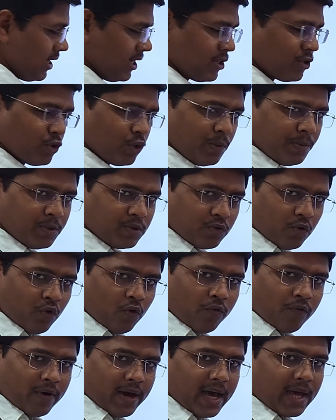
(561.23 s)
it should be so
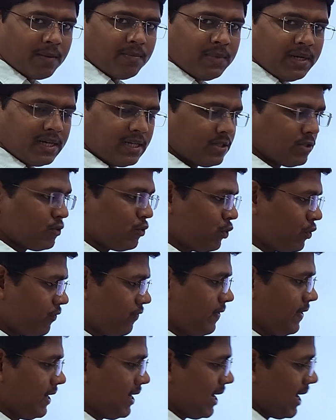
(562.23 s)
firm, it should
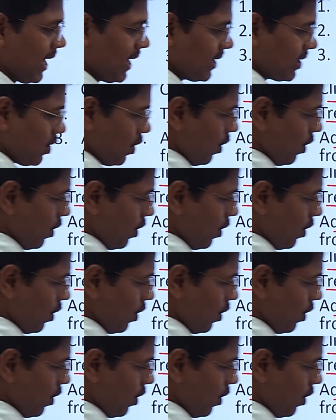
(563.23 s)
feel like